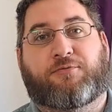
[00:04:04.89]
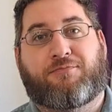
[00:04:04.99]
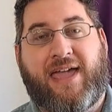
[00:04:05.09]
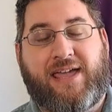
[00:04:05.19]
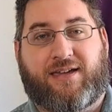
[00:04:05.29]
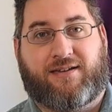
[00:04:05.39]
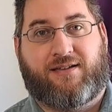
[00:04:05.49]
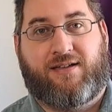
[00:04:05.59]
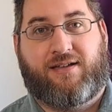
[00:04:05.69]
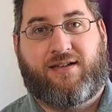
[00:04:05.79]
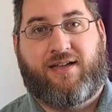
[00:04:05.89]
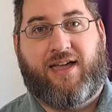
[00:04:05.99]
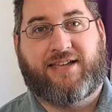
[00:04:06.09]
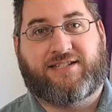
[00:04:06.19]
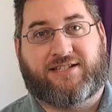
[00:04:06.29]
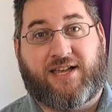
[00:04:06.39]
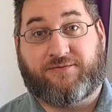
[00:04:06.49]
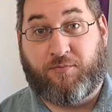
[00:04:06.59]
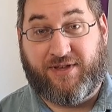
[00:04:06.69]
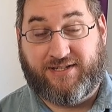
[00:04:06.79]
make a
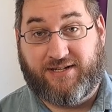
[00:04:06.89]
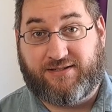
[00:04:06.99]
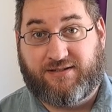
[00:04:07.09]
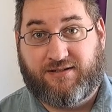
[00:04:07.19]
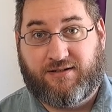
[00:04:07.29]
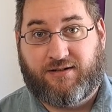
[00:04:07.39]
successful business.